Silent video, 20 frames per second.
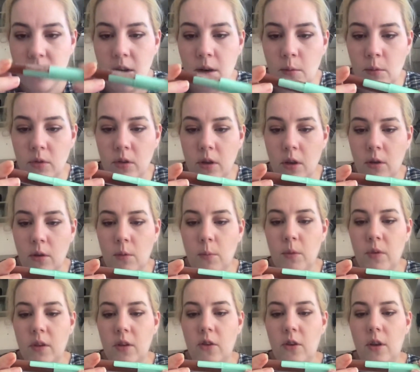know what's going on
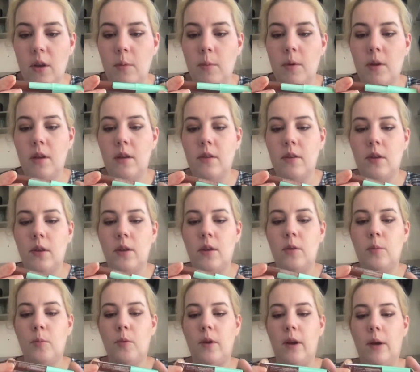with the tube, but it's like
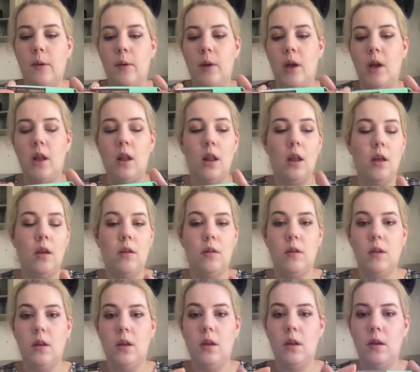this brown colour.
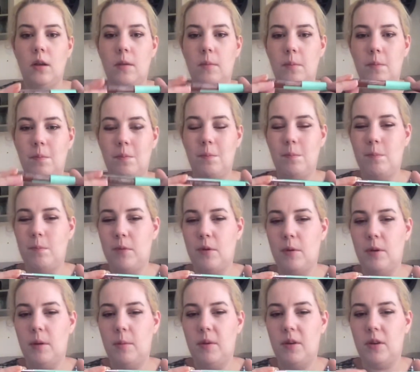
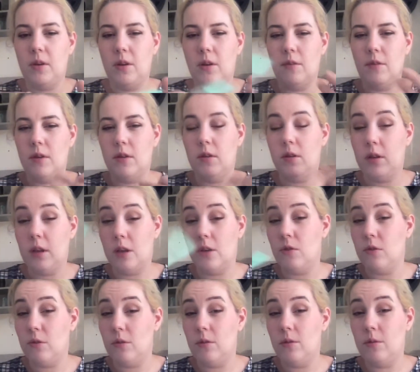Probably a bit dark for this
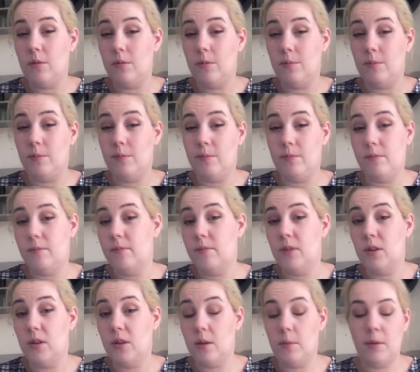natural
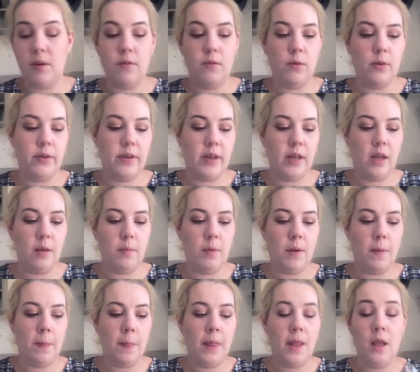look I'm going for today, but
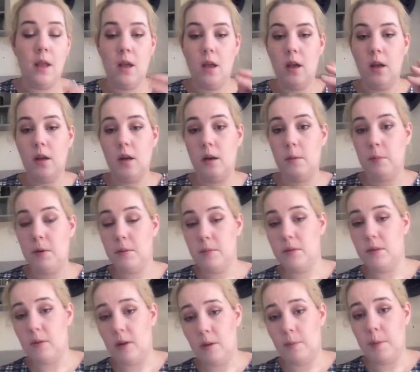I'm going to pop
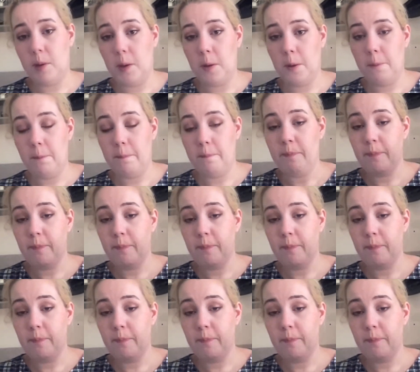some lippy on